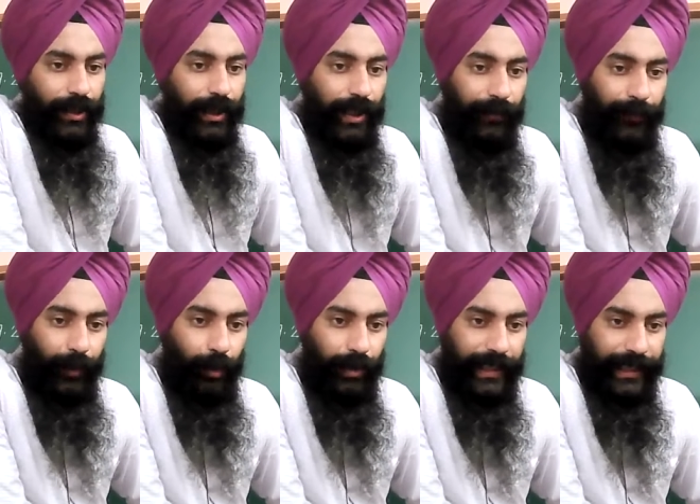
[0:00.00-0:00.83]

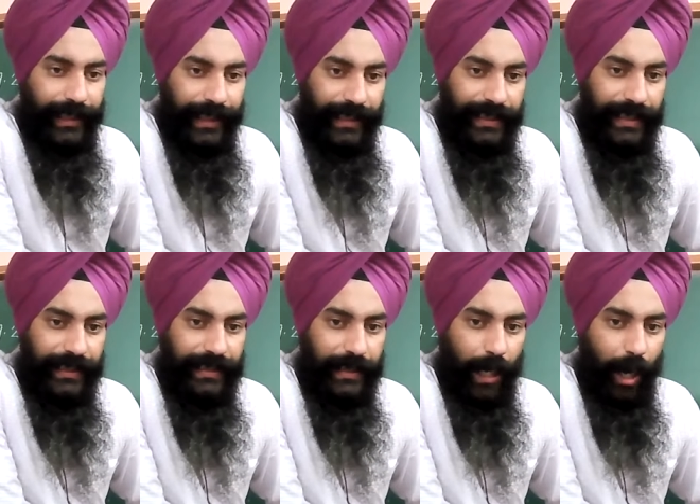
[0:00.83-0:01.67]
review the
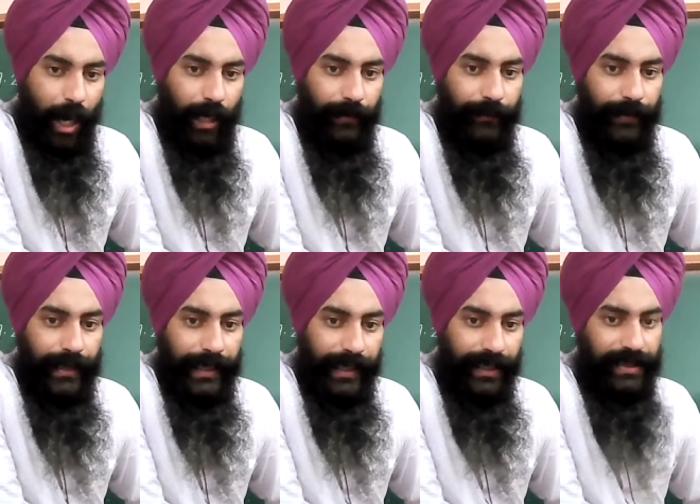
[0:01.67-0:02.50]
cases of
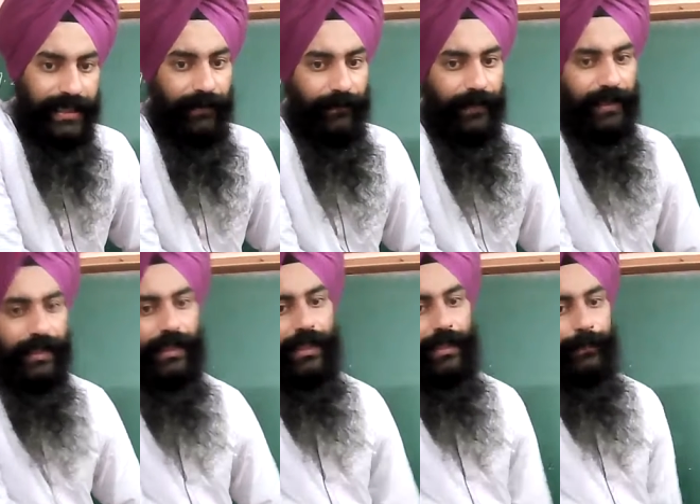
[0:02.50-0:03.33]
itself.
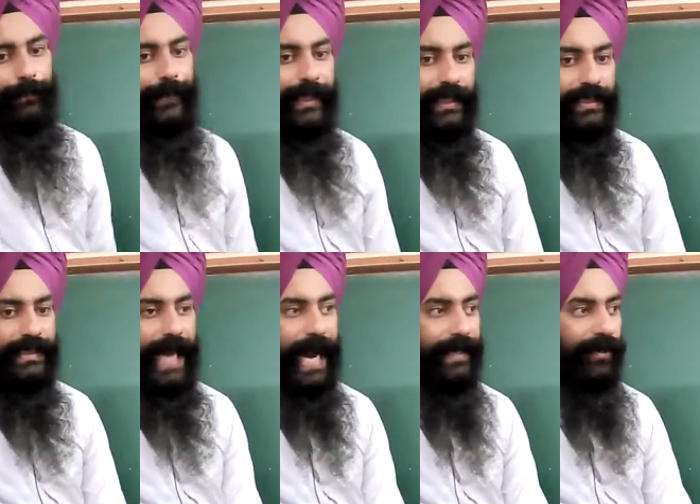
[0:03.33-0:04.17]
Means
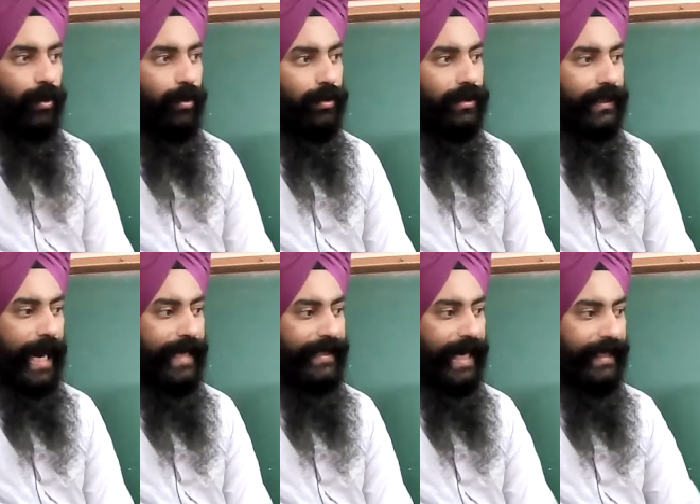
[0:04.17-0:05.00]
that
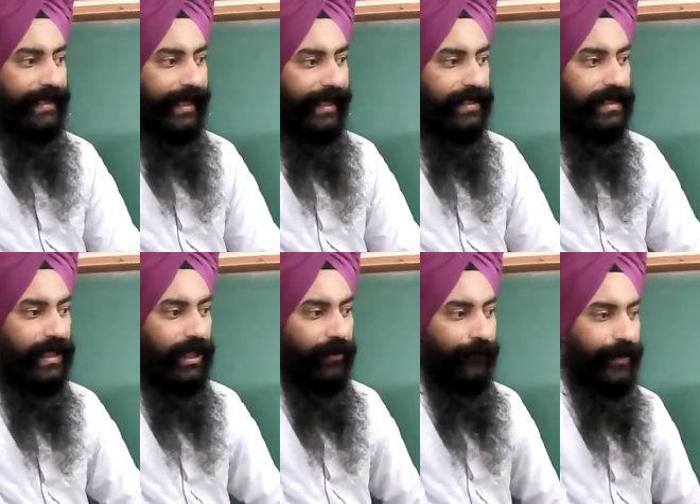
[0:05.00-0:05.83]
case
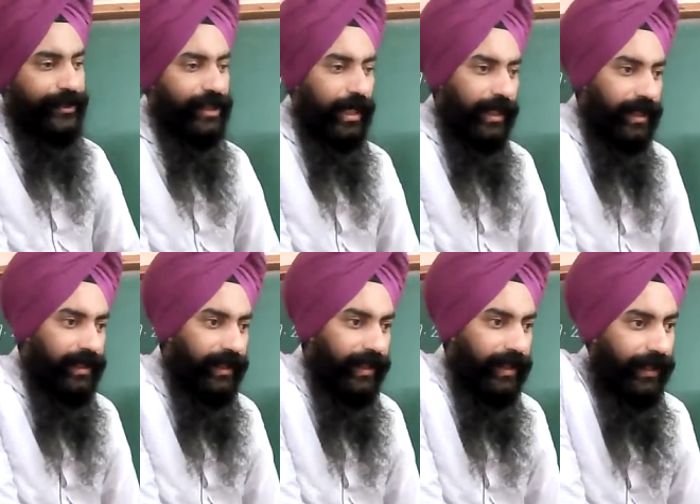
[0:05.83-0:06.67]
which
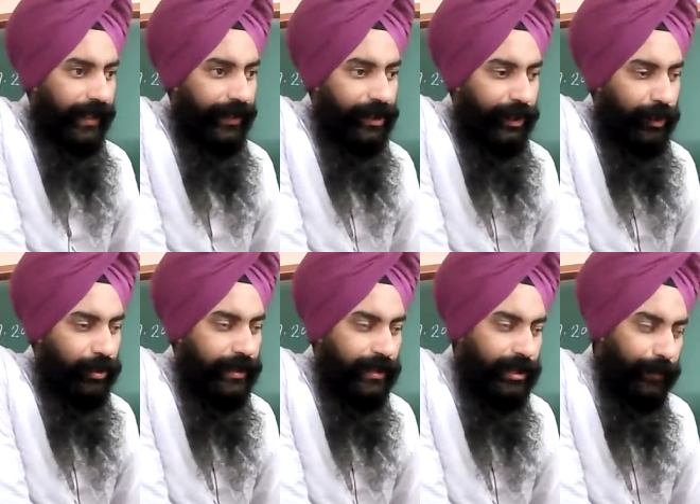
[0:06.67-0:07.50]
earlier
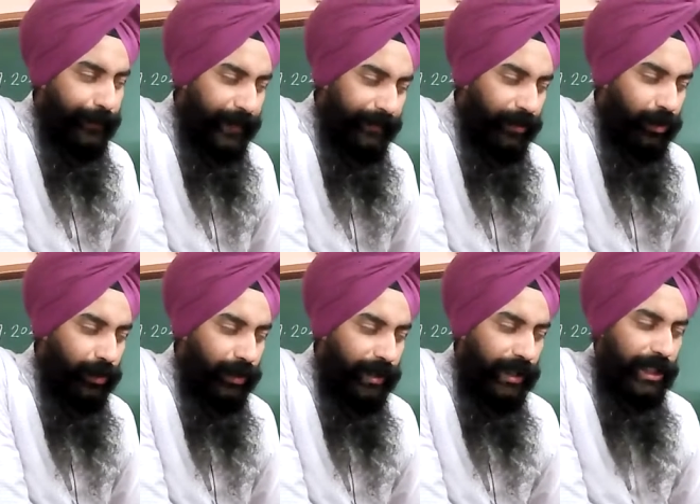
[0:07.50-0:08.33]
introduced in Supreme
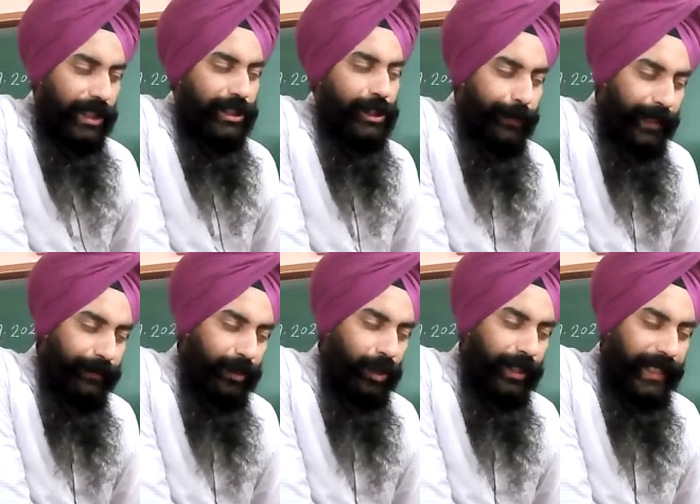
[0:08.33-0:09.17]
Court
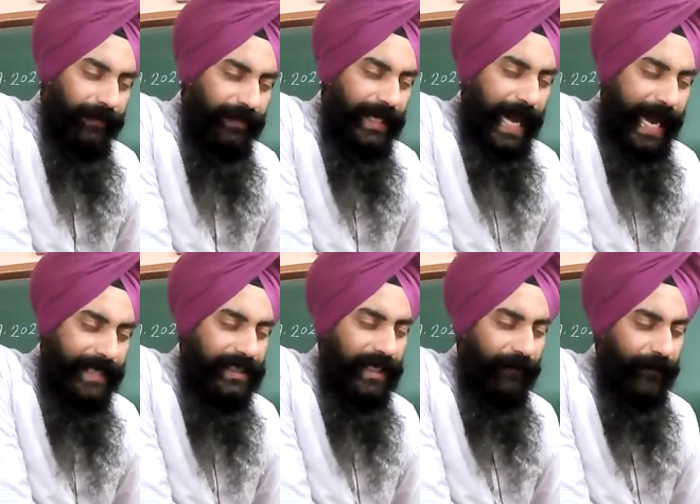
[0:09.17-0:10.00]
given
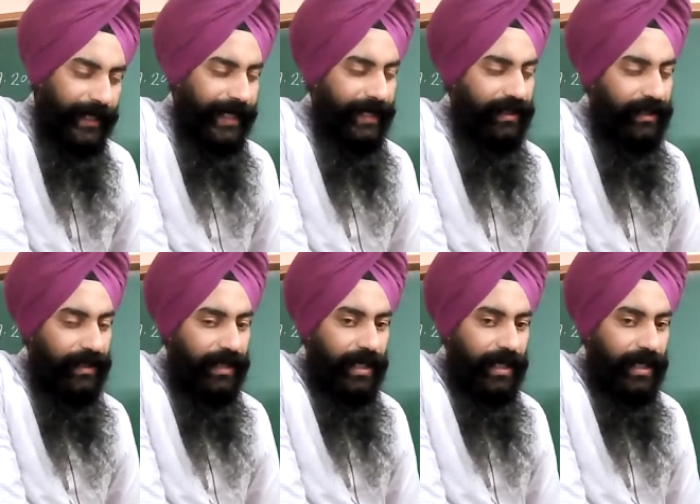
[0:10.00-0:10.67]
as the verdict.